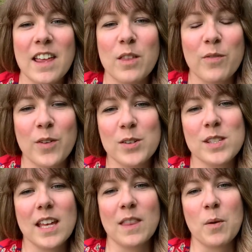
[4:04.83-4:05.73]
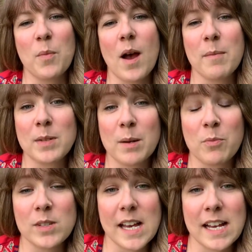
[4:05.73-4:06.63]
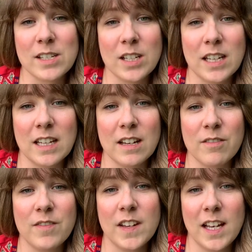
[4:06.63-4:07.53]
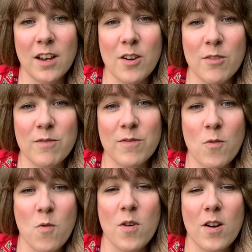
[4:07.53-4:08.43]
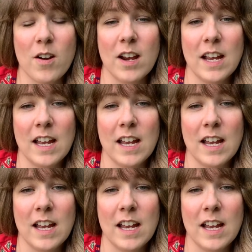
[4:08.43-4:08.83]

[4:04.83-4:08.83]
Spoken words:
the first thing that popped up was actually a video for